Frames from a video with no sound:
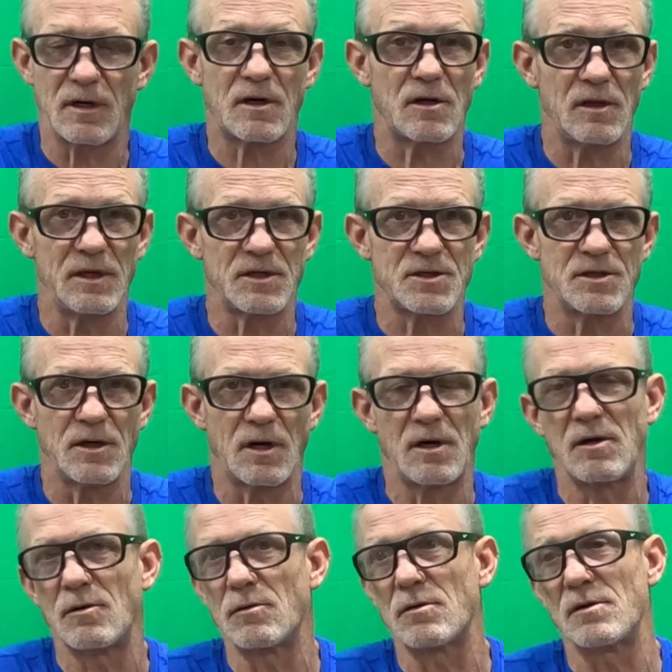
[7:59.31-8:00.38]
a clinch
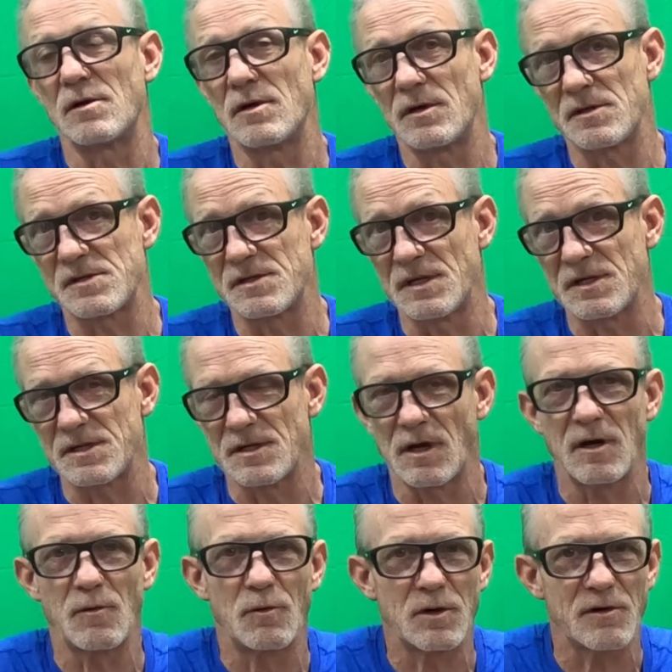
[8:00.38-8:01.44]
knot, or a cinch
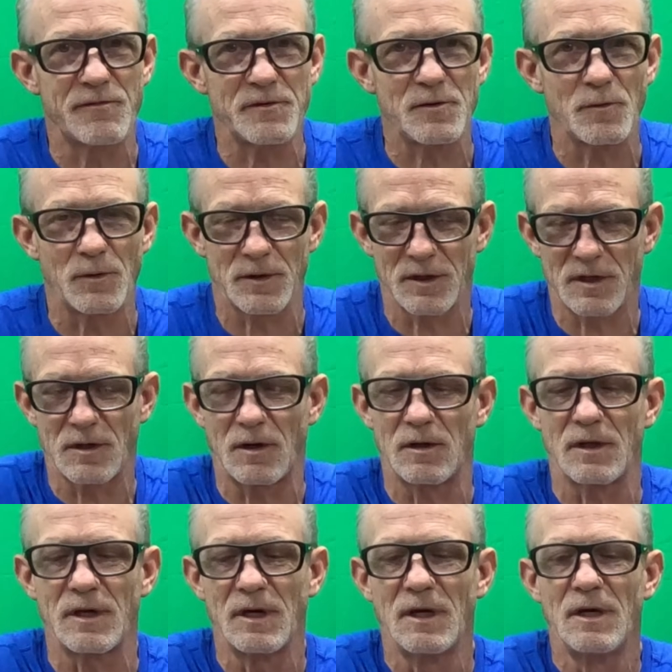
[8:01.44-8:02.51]
knot, whatever you want to
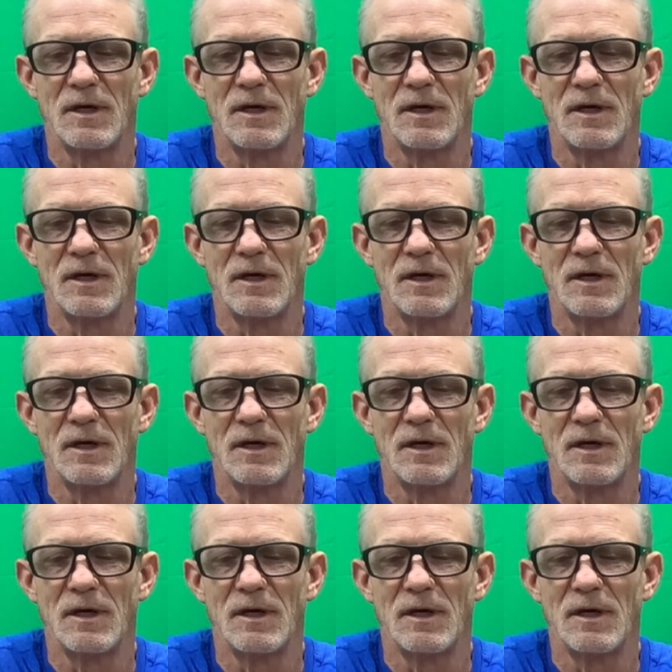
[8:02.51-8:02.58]
call it.